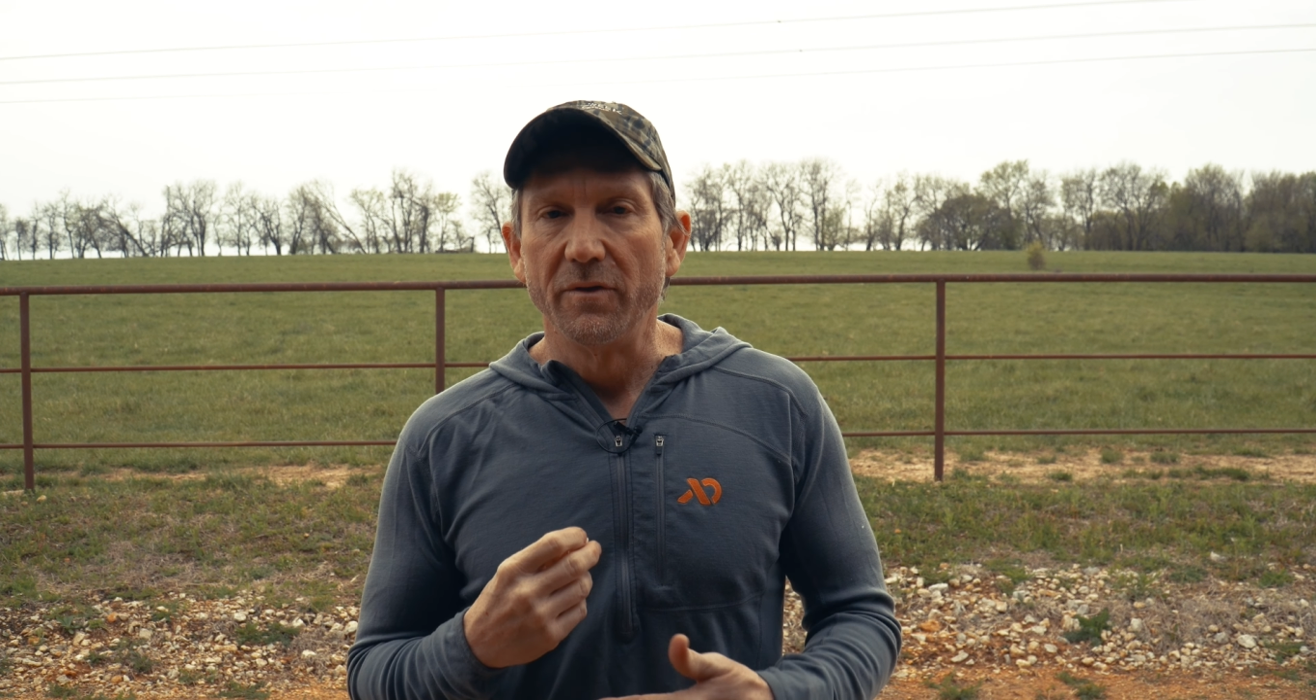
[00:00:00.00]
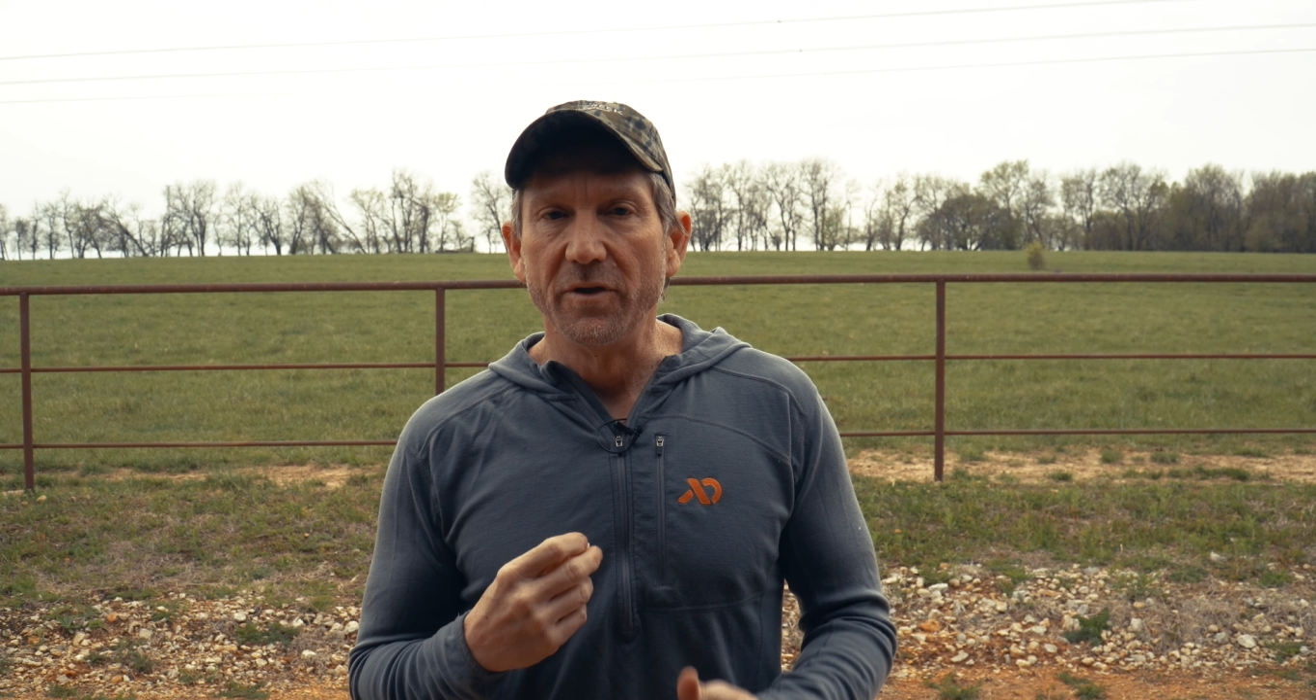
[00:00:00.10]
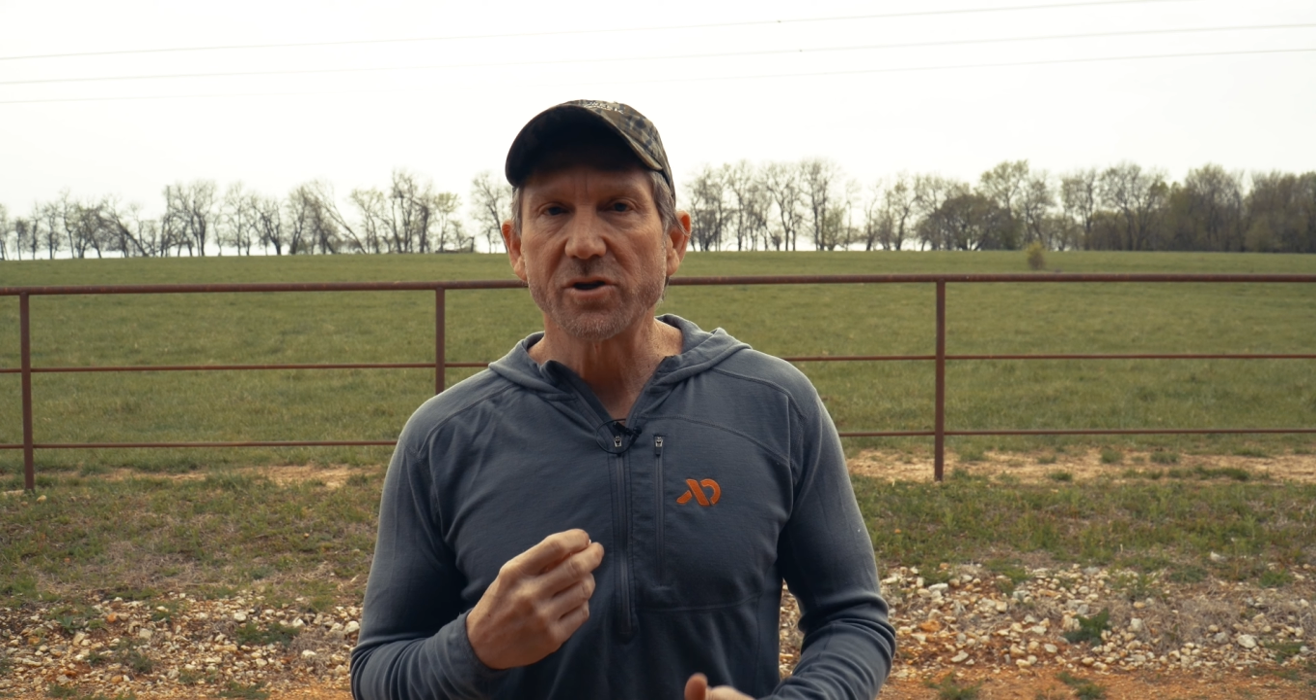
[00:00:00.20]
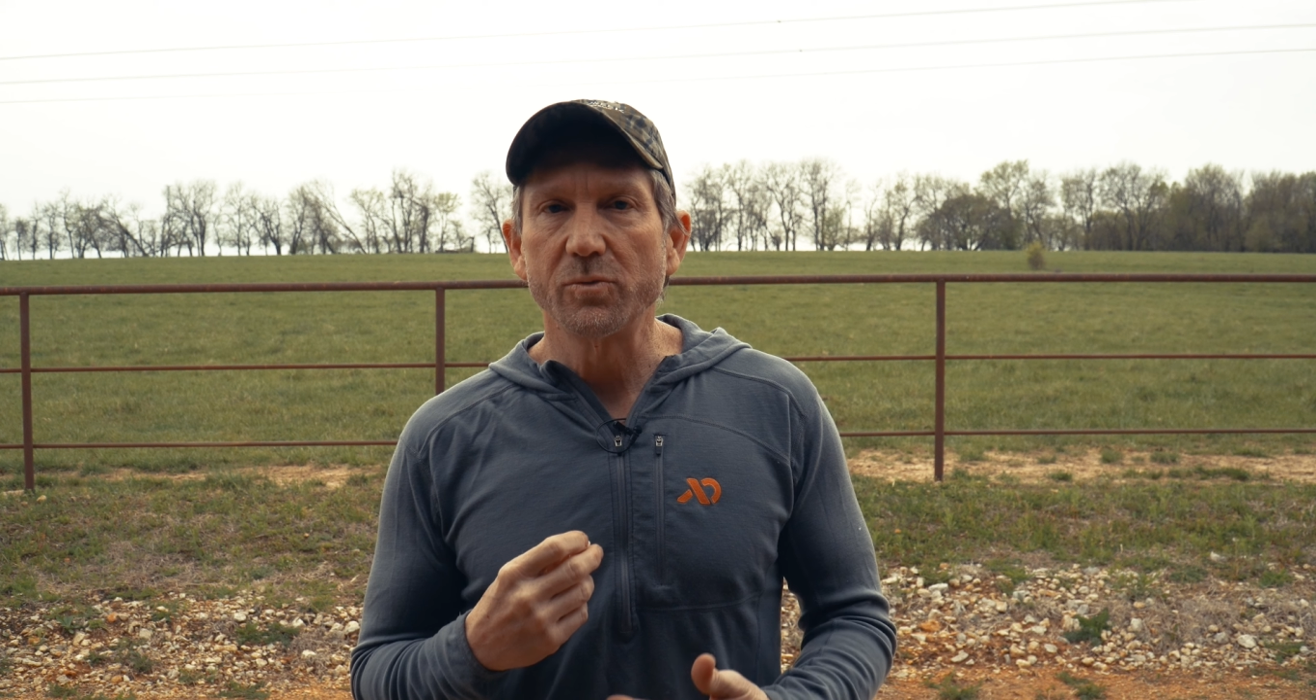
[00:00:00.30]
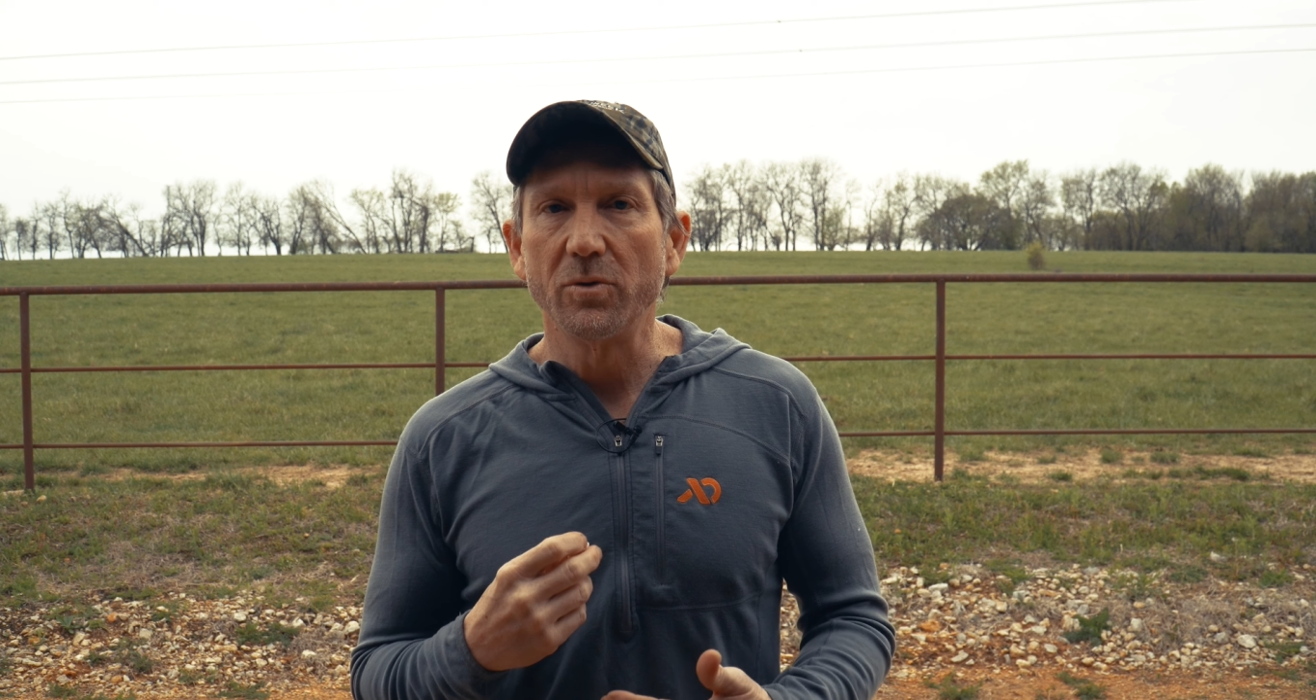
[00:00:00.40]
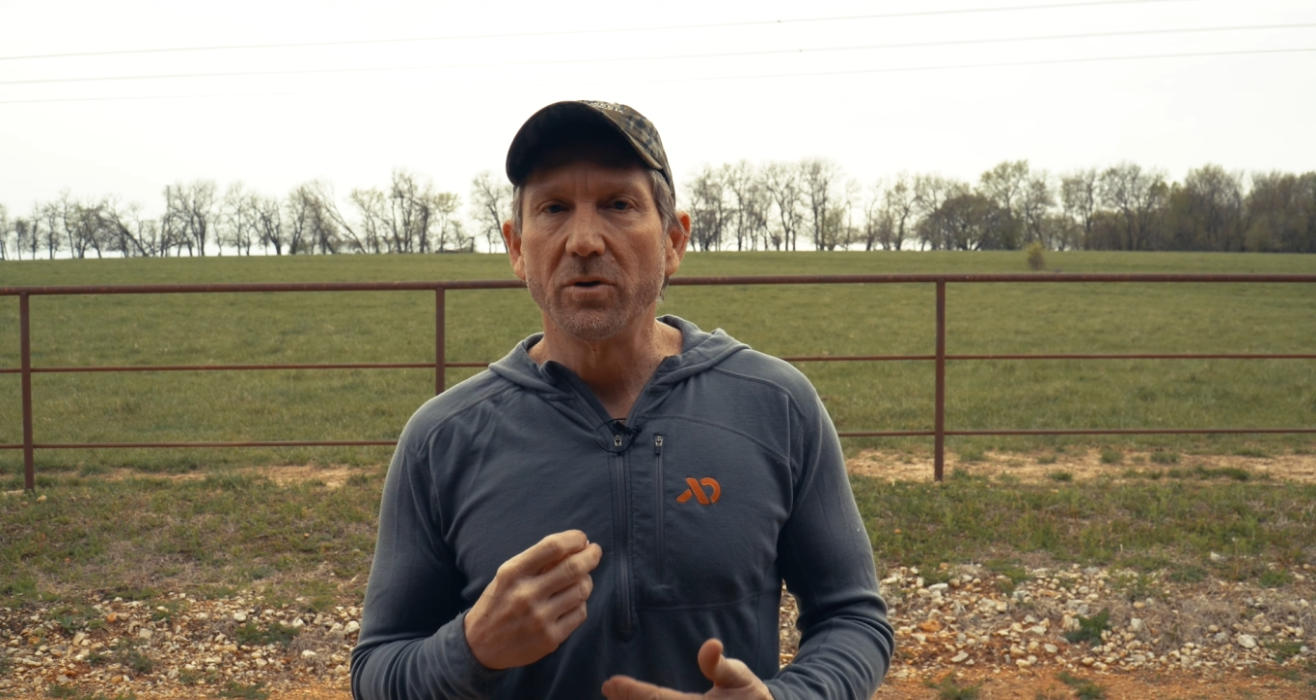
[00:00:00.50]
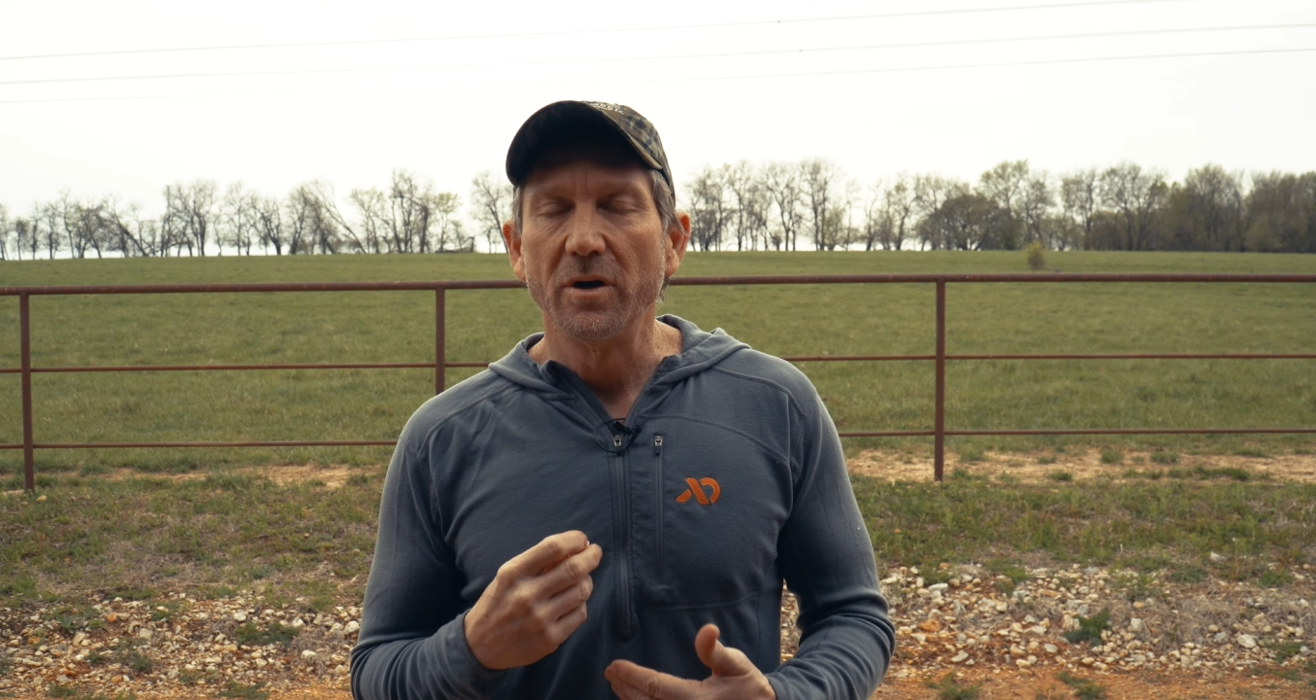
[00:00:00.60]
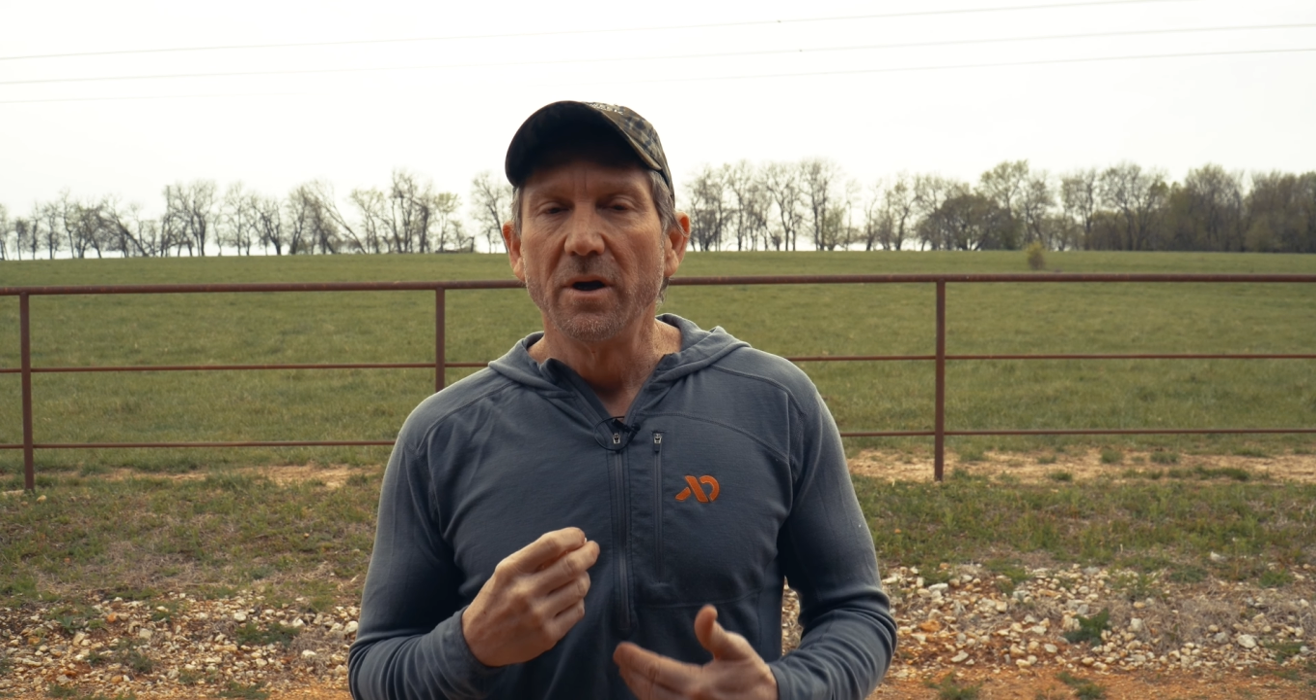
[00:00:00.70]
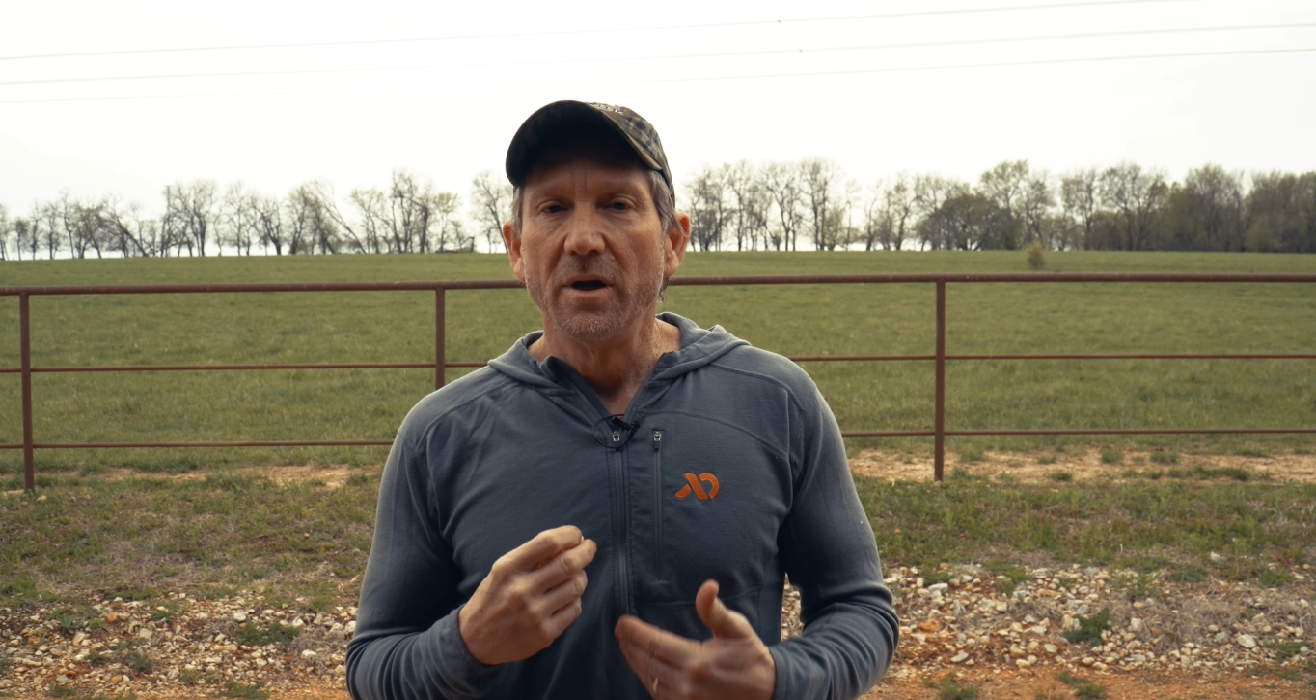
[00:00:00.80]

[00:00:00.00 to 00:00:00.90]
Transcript: This will